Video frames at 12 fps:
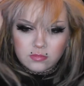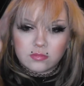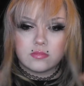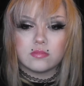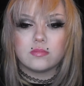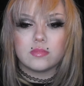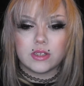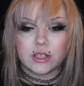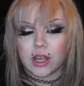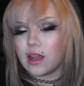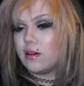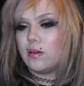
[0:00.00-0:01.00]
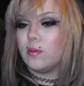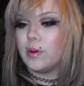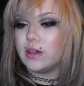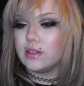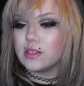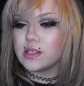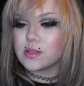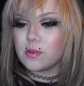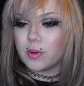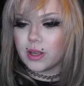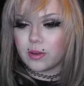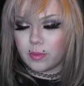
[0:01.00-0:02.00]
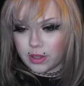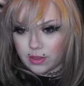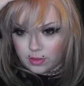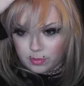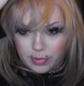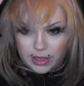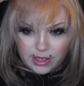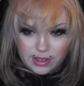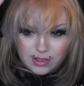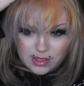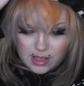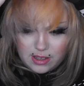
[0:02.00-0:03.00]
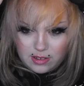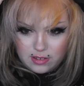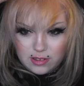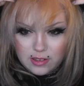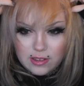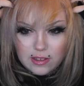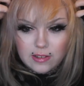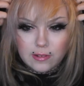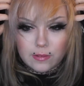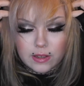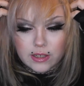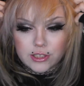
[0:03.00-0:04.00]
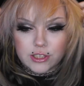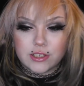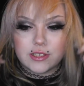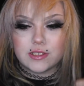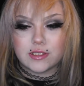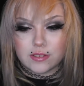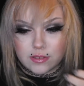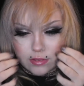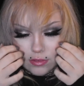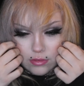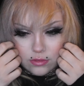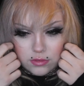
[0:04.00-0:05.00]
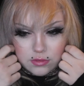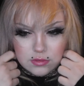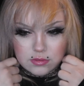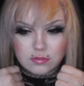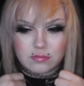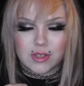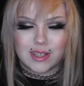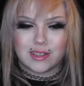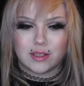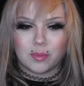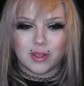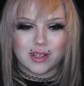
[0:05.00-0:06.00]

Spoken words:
Wonder how well this will work with bangs and lashes and lip gloss.